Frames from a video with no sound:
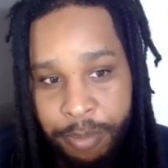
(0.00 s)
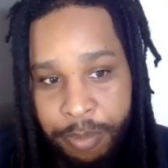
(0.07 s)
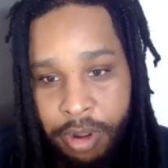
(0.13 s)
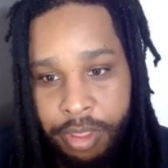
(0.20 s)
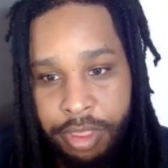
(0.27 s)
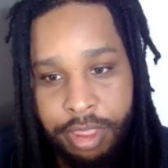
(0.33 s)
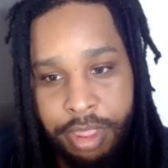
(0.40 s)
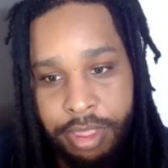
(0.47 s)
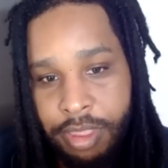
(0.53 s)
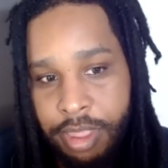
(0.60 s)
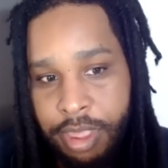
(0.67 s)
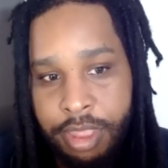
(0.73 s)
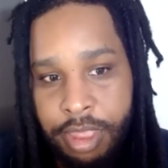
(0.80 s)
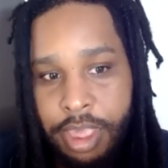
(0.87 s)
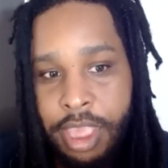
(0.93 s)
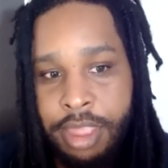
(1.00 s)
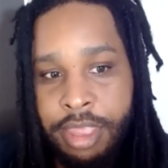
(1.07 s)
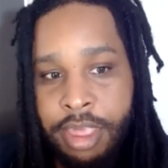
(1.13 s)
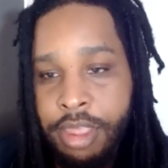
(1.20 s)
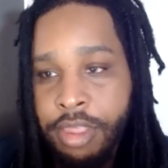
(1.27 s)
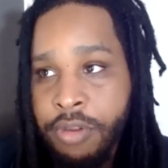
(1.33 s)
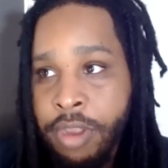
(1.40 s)
and all this, it's,
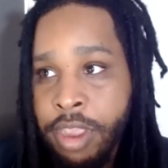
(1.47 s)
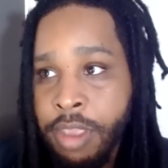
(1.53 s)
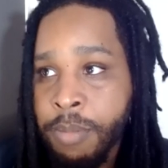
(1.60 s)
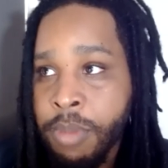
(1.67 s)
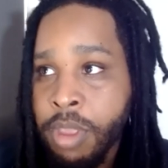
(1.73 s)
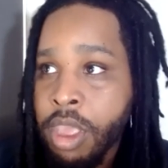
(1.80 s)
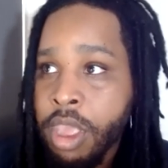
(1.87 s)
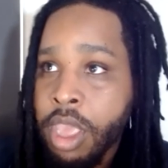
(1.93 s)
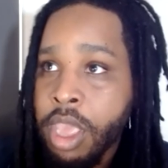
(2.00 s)
it's extreme